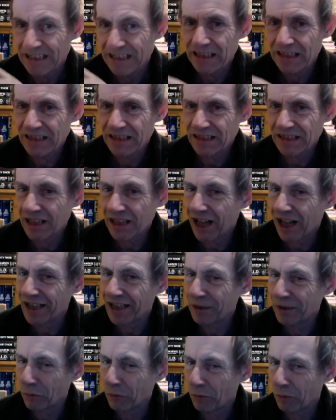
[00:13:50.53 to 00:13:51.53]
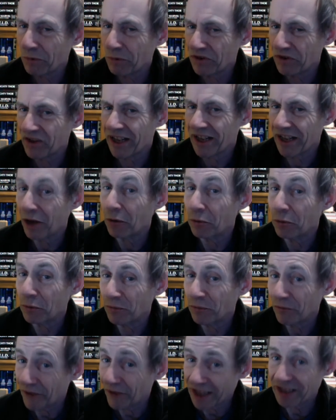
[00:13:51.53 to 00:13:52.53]
slightly what would say
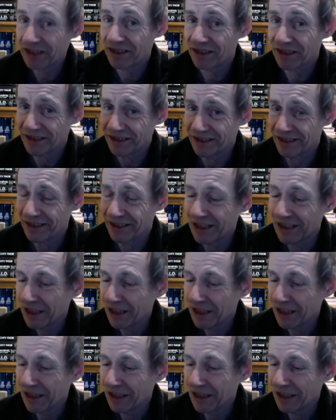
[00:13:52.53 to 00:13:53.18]
old-fashioned,